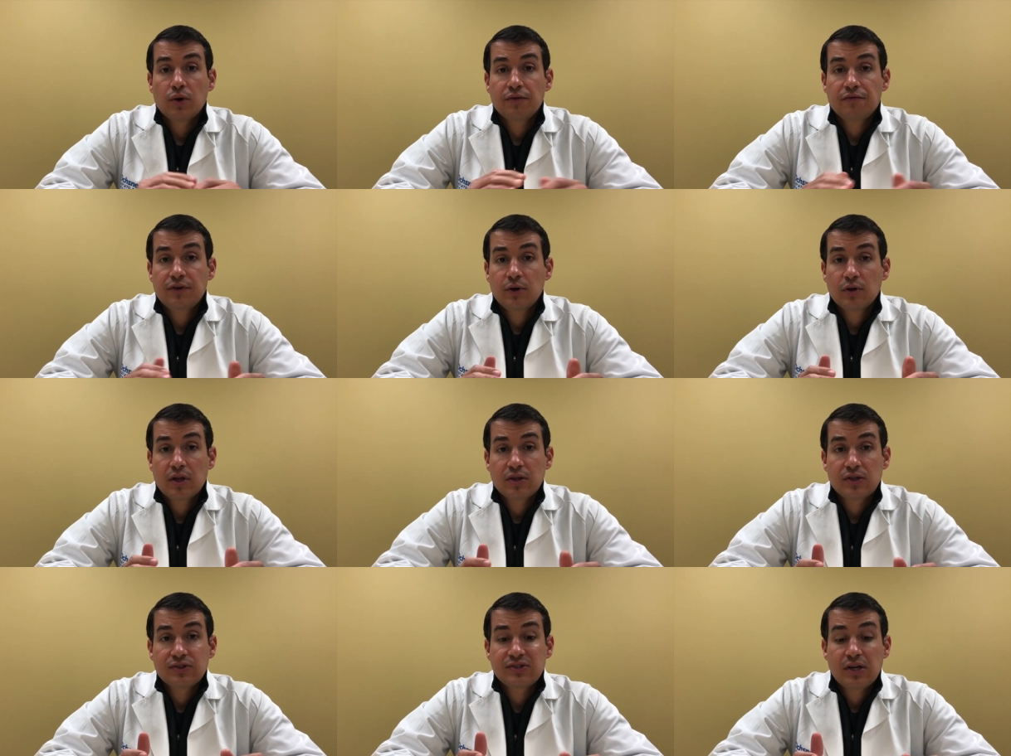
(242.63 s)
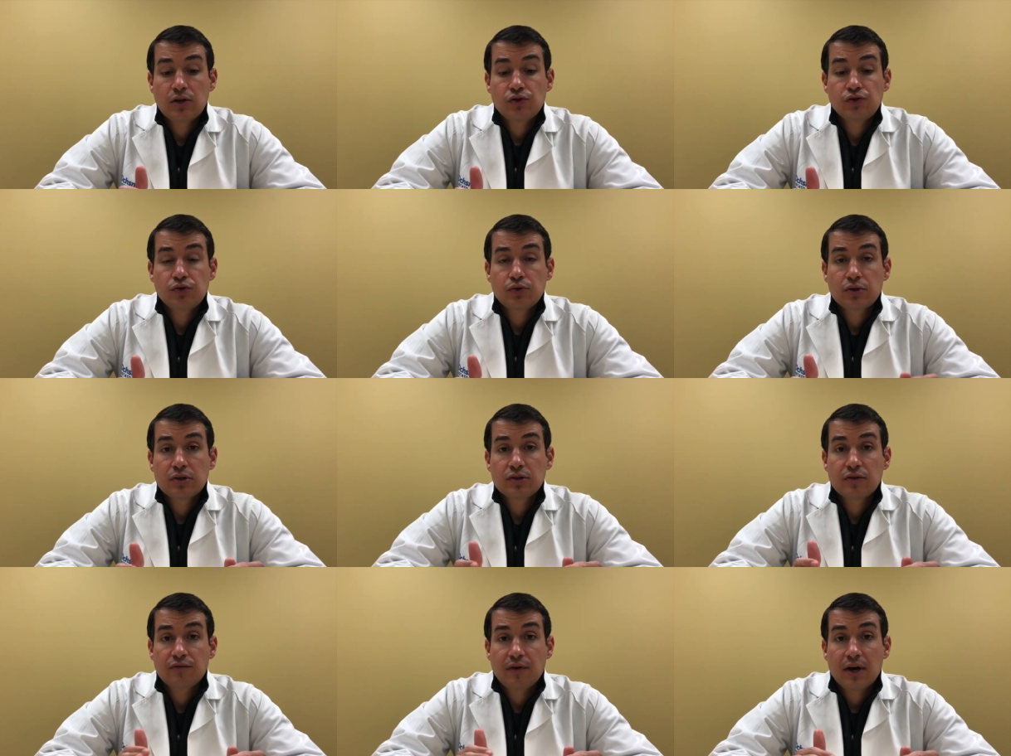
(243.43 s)
feel that the TENS unit
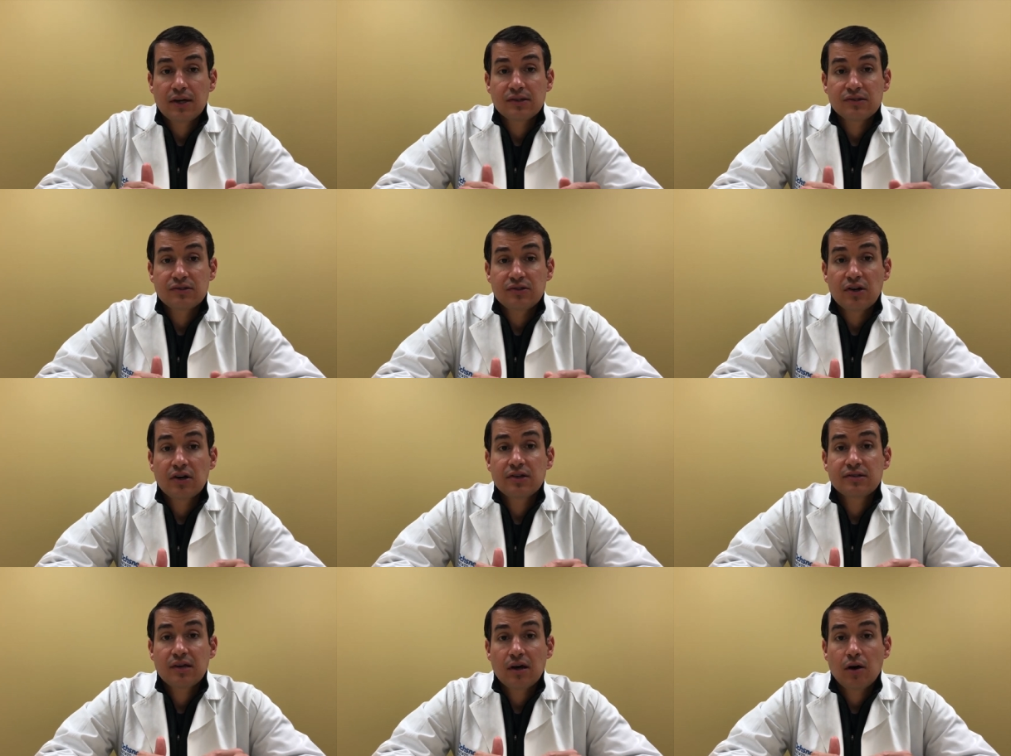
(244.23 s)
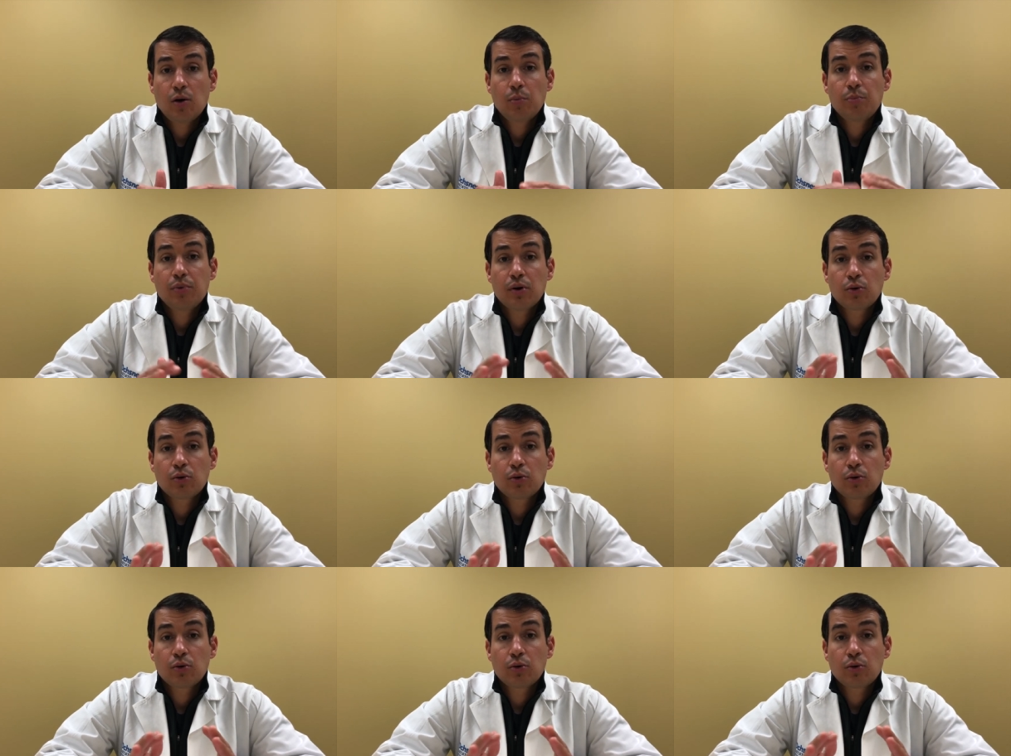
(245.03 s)
device does help